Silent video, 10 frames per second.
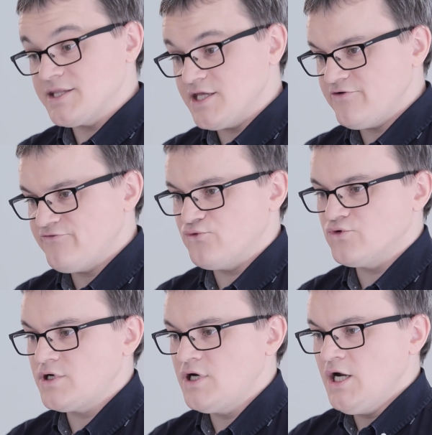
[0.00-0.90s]
and
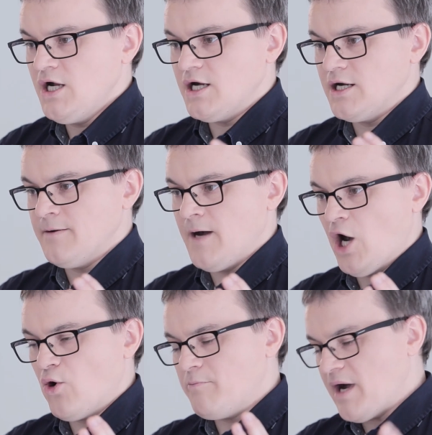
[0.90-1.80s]
therefore
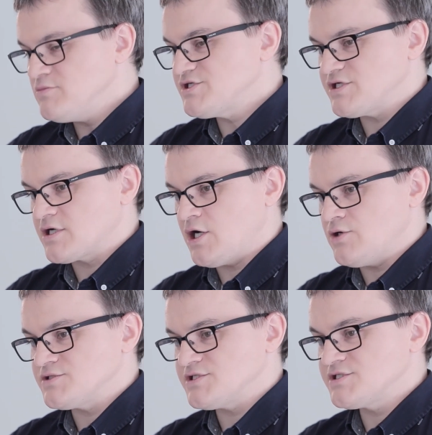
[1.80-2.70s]
our publishing
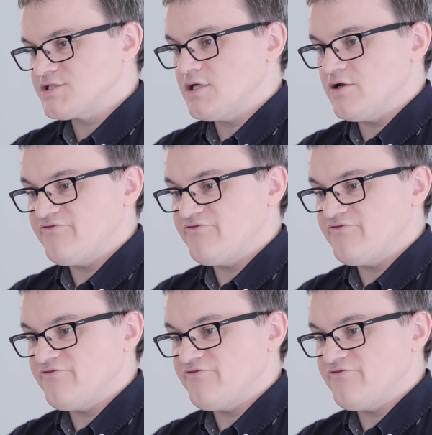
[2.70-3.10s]
houses